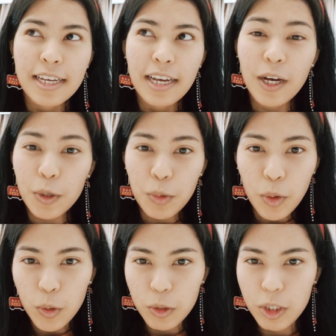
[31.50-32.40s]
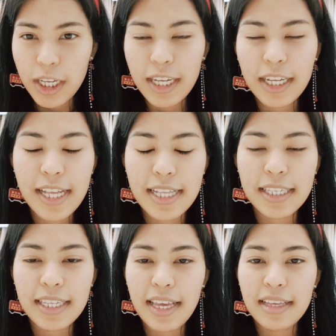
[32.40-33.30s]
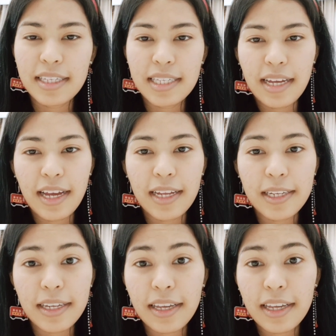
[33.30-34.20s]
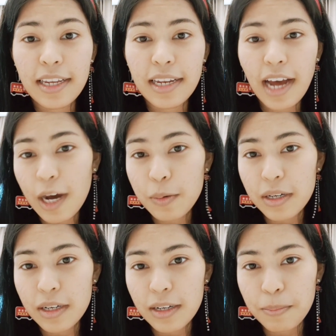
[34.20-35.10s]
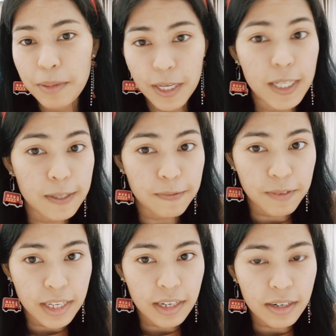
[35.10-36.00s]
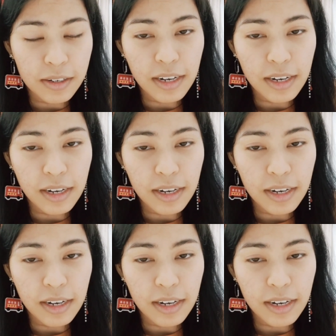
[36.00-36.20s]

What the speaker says: a quote that says that in our biggest fear